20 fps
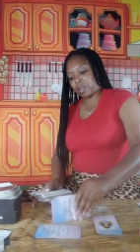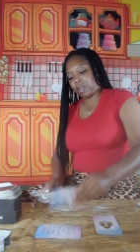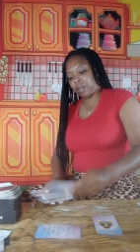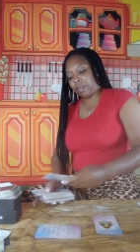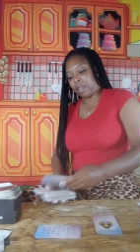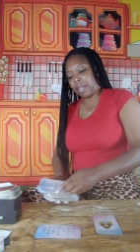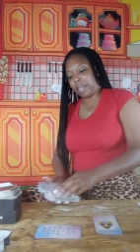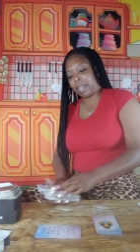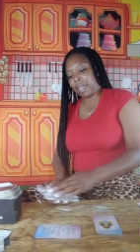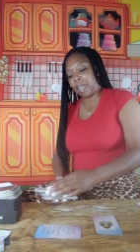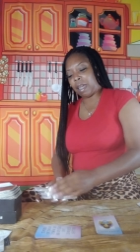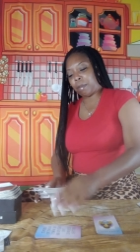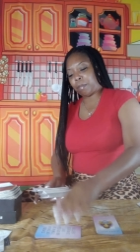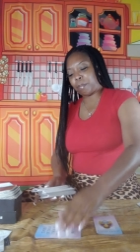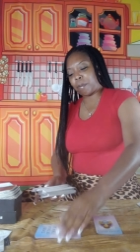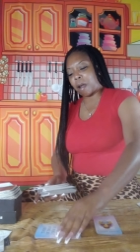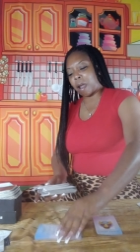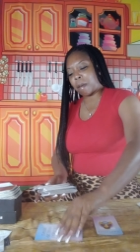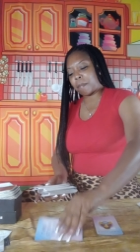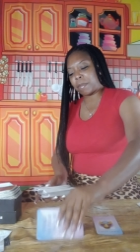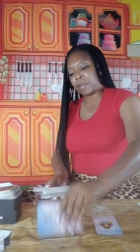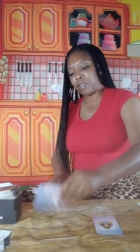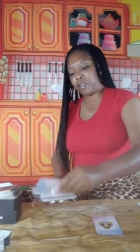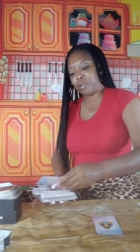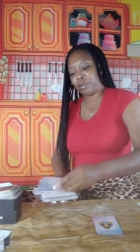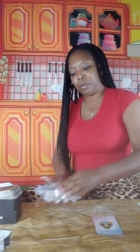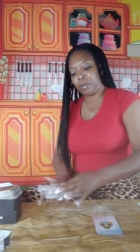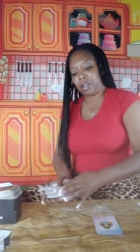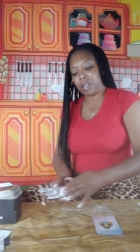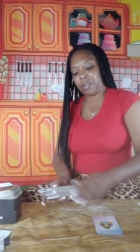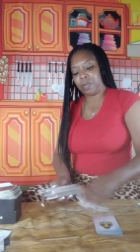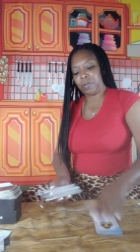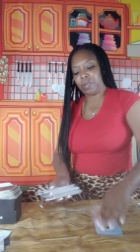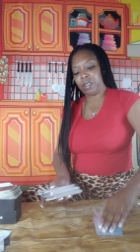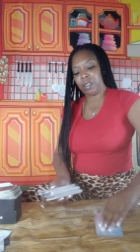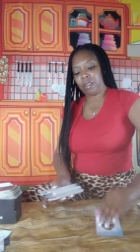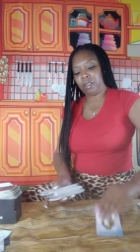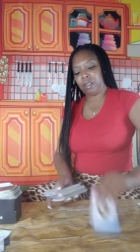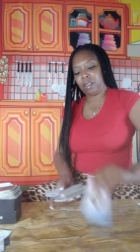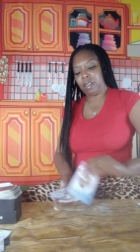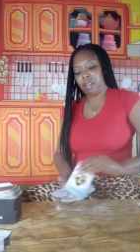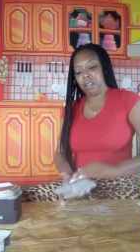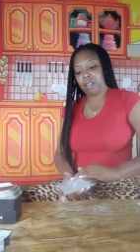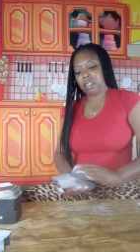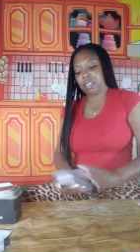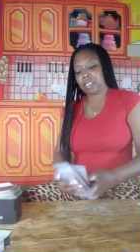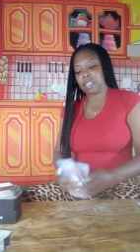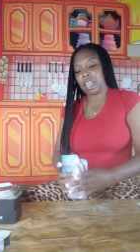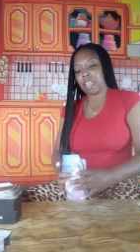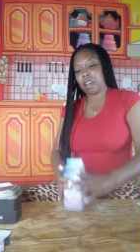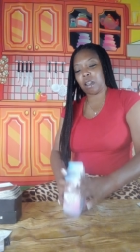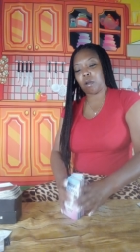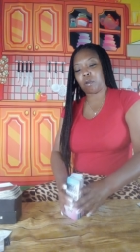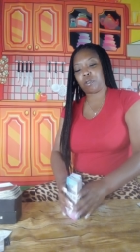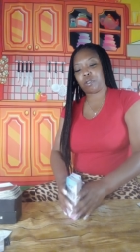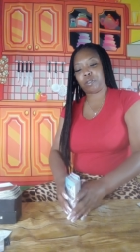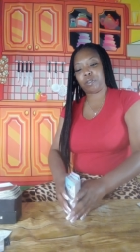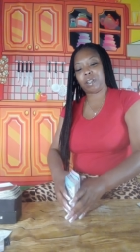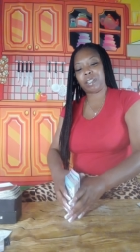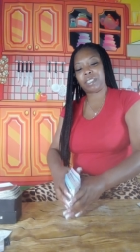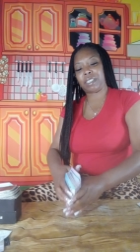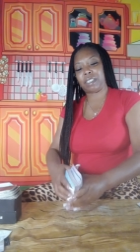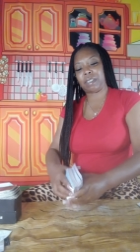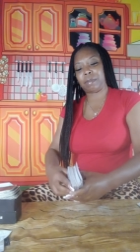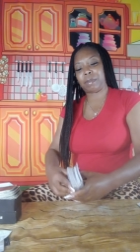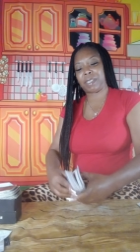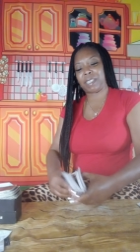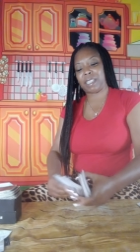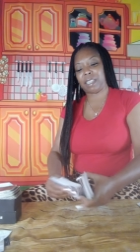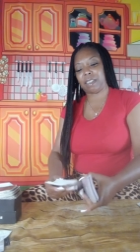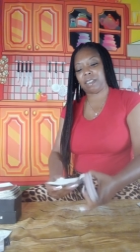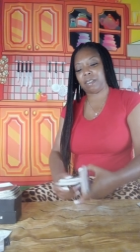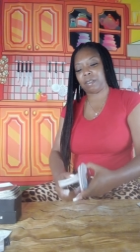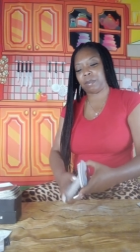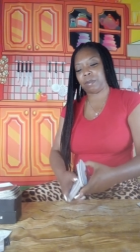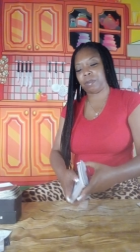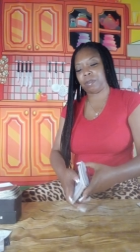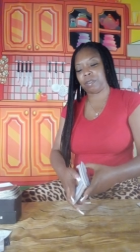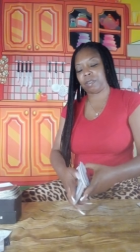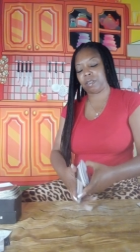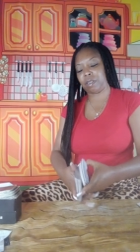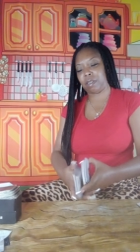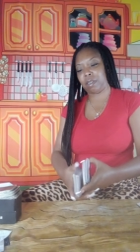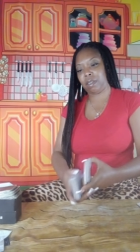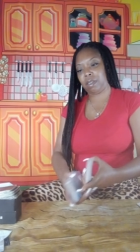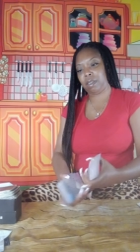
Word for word: They can't promise you nothing because they don't trust themselves.